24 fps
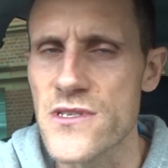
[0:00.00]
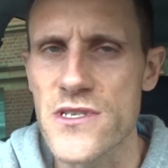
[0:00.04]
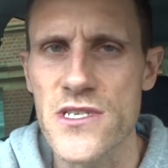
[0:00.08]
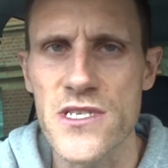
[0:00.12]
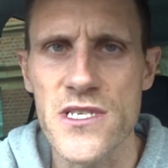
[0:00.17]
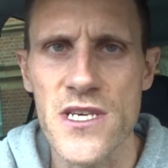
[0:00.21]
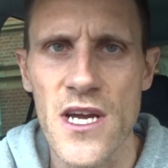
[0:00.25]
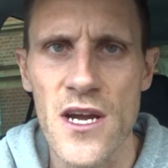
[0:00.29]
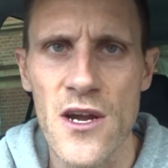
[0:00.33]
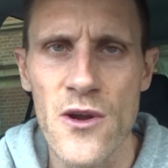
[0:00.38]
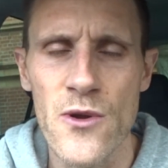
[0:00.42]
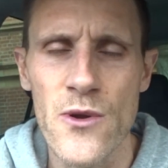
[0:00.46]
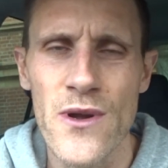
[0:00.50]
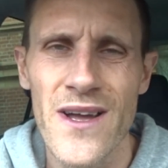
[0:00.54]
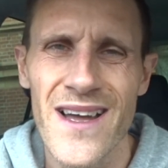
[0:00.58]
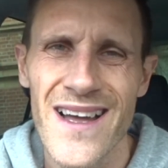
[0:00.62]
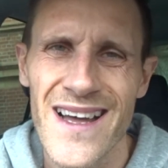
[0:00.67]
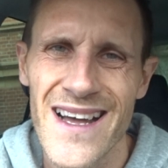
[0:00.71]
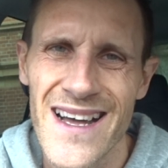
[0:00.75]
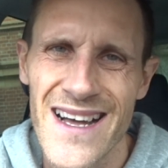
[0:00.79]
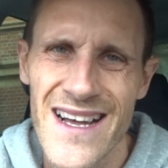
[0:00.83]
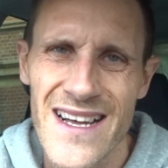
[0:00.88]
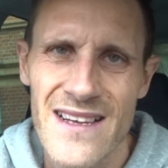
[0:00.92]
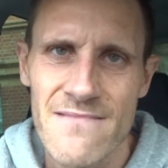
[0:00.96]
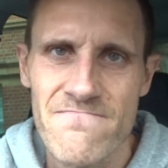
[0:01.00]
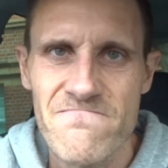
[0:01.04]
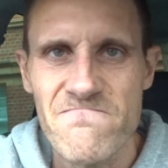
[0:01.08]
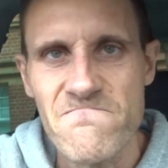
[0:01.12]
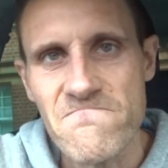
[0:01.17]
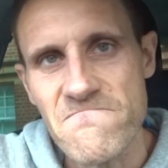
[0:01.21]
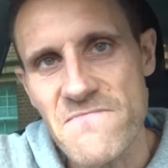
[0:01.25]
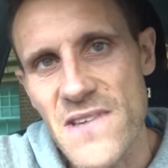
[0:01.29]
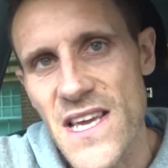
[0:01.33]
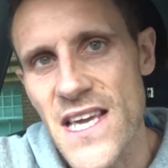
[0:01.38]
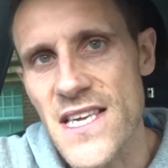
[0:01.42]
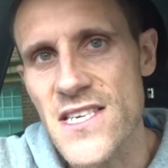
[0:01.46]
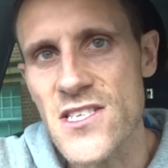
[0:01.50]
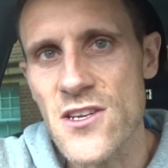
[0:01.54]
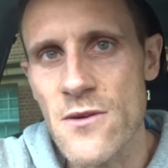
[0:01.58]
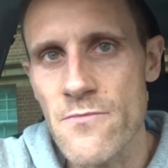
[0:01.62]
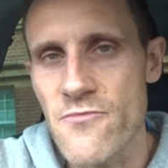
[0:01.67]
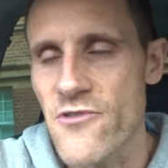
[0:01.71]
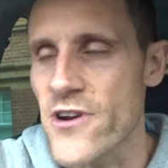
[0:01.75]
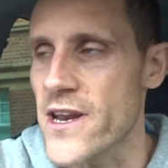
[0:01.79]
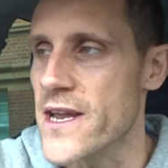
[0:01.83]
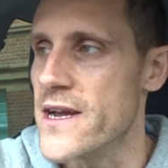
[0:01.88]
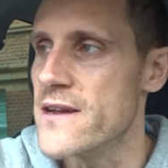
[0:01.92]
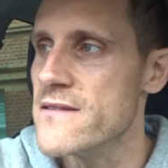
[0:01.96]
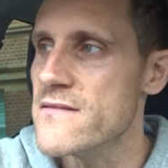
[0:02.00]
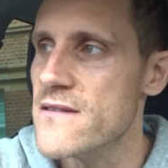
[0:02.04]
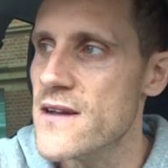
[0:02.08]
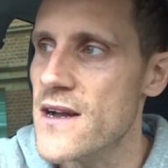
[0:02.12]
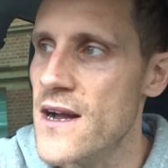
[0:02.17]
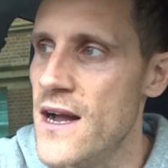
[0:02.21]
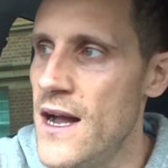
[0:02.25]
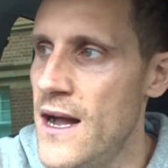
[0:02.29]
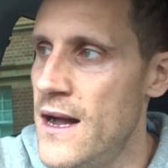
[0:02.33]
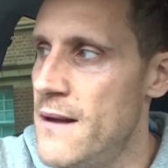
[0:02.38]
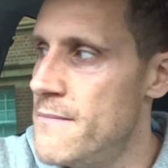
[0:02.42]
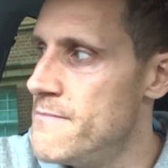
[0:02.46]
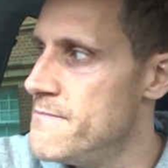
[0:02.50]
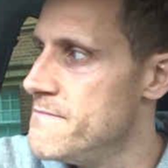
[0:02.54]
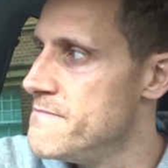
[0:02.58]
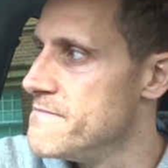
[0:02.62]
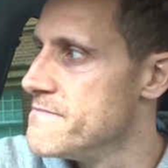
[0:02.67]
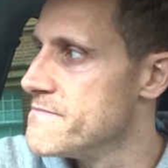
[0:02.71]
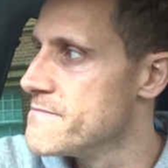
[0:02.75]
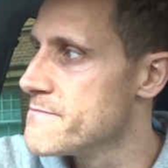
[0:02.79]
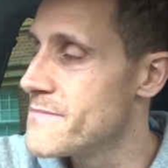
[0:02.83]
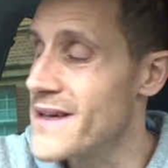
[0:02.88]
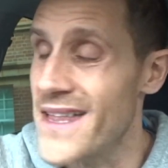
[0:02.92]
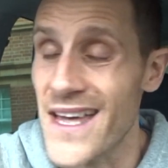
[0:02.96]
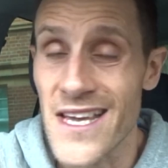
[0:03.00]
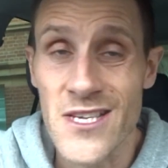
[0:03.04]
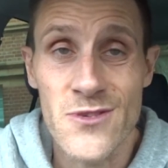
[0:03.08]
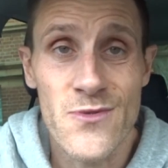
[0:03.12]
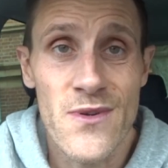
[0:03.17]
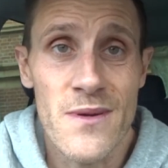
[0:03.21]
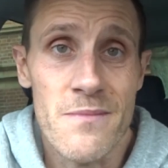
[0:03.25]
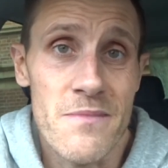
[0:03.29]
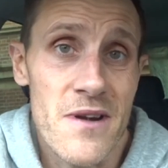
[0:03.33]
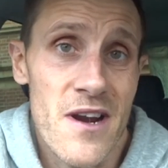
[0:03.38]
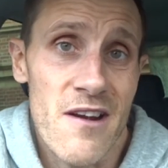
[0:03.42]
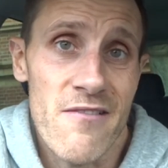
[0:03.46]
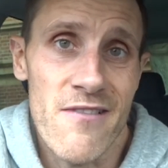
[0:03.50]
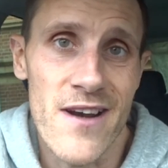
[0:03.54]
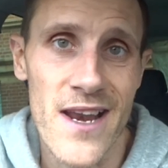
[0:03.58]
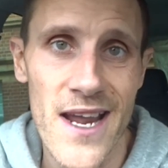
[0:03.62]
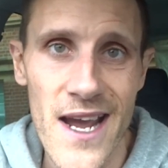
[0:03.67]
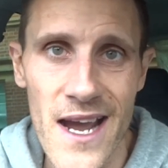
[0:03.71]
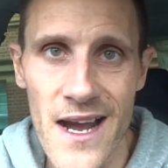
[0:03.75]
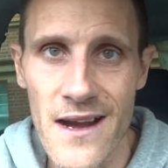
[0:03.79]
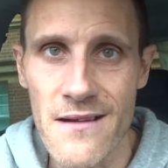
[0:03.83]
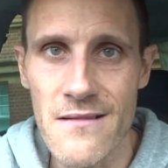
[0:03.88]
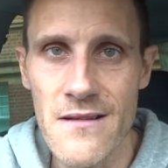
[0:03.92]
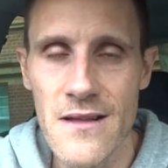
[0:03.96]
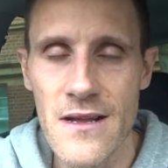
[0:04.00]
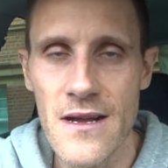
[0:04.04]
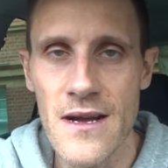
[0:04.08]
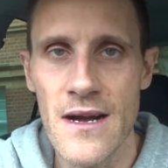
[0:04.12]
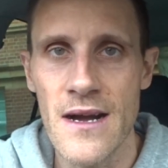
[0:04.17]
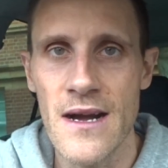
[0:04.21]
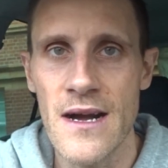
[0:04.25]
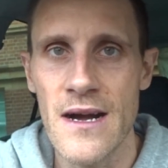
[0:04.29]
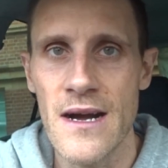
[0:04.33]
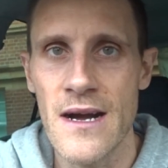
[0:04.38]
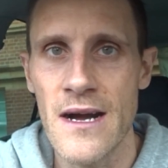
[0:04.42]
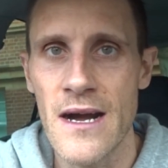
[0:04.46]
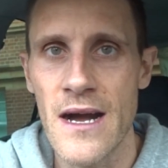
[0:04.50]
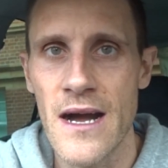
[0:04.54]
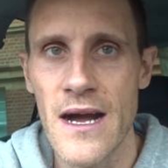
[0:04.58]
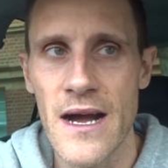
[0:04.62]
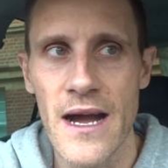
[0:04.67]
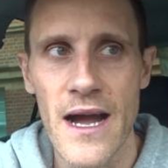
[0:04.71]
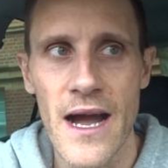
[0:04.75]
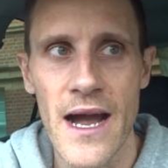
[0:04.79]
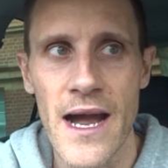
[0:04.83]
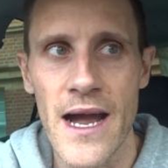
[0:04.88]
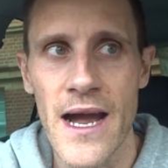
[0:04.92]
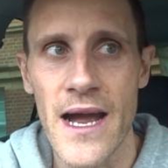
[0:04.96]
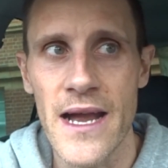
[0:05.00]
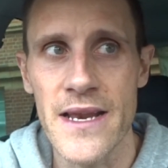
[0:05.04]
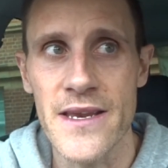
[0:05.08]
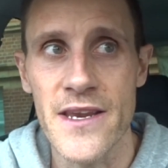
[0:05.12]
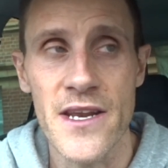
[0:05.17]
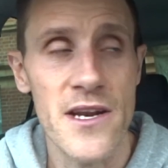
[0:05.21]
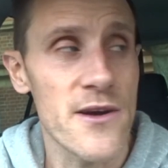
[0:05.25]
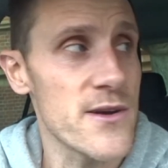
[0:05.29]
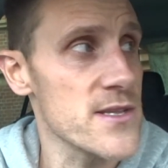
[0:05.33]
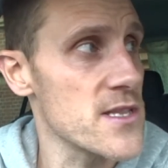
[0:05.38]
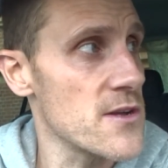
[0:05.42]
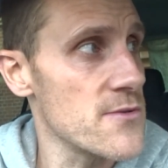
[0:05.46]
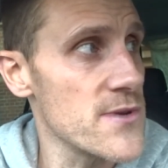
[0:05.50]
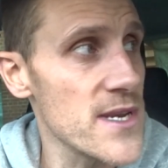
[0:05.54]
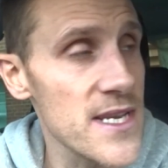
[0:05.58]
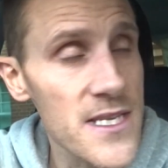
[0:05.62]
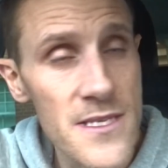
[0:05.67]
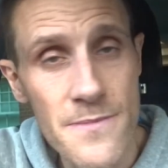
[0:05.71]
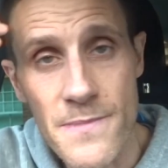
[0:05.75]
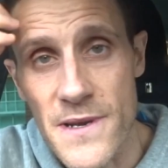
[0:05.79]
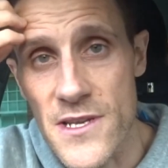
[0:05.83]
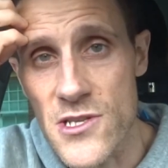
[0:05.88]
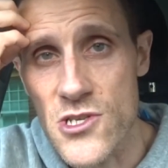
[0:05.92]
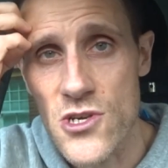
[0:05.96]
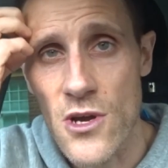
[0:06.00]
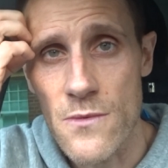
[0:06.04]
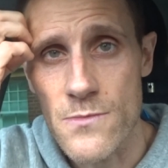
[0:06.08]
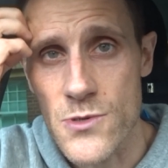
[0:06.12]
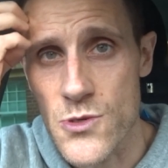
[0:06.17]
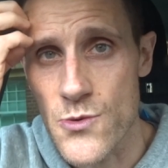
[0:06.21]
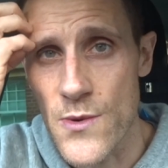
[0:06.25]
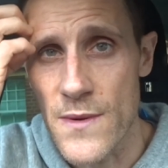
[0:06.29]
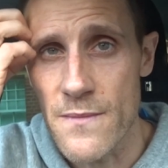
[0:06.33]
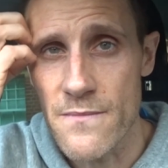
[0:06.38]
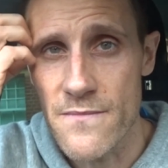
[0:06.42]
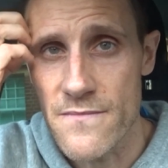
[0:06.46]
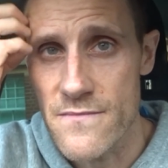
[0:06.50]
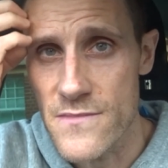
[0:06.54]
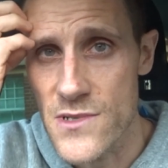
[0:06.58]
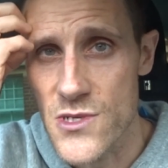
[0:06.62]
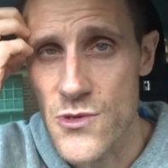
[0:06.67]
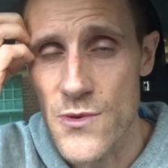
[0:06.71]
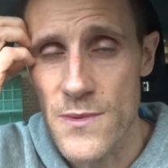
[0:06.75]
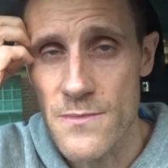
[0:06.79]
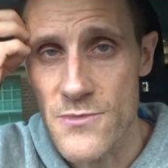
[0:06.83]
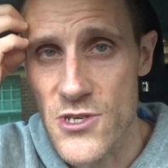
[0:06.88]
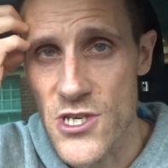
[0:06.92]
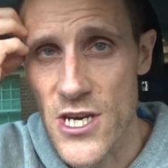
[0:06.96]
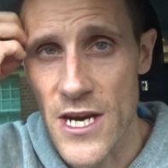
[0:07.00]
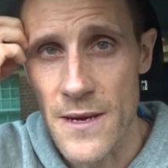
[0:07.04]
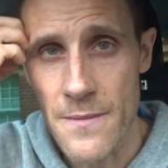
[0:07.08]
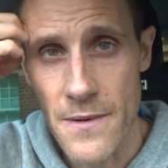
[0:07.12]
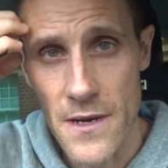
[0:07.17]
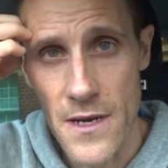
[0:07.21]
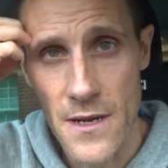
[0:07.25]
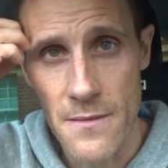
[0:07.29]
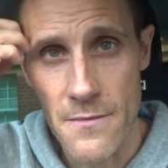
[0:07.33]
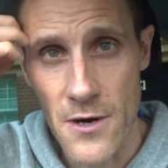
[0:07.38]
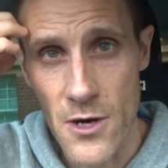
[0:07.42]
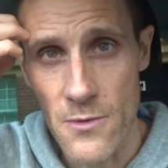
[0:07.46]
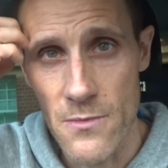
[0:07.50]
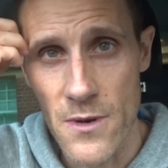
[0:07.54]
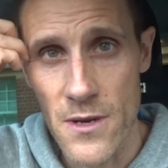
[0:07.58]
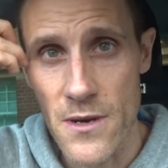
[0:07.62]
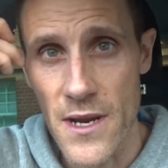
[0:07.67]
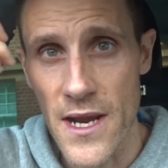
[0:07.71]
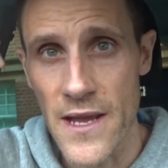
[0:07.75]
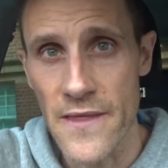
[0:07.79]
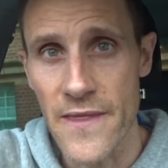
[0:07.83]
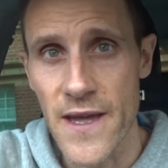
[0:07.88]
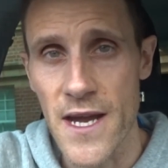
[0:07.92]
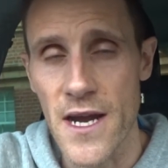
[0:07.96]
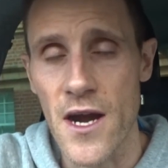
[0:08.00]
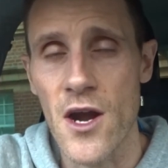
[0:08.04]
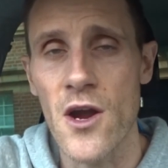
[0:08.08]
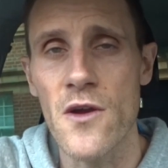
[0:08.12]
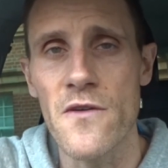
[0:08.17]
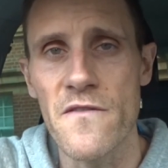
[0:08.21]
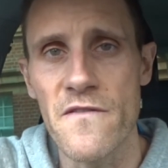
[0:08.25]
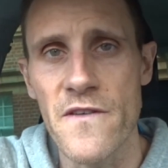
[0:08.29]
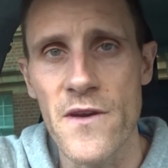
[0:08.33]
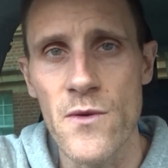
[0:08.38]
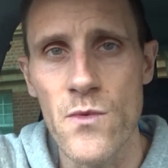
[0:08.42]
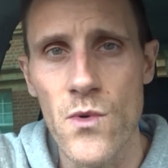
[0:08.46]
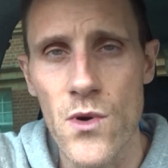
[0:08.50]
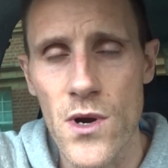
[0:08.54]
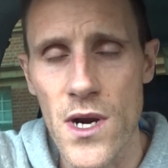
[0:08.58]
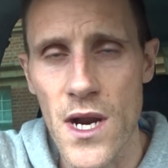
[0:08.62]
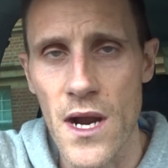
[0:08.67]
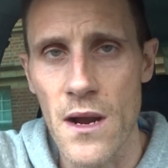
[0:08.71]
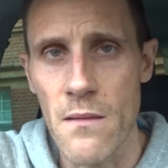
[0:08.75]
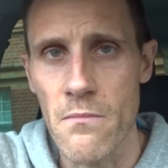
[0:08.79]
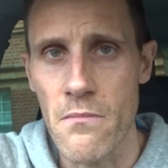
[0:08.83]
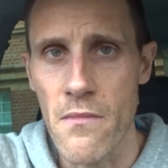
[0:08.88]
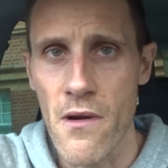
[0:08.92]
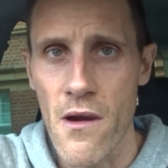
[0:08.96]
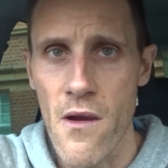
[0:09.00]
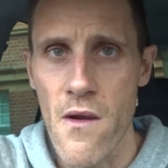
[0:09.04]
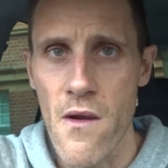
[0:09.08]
So it's not brilliant, but that's where I'm currently at, and I don't need to be in top swim shape at the moment, and that hopefully will come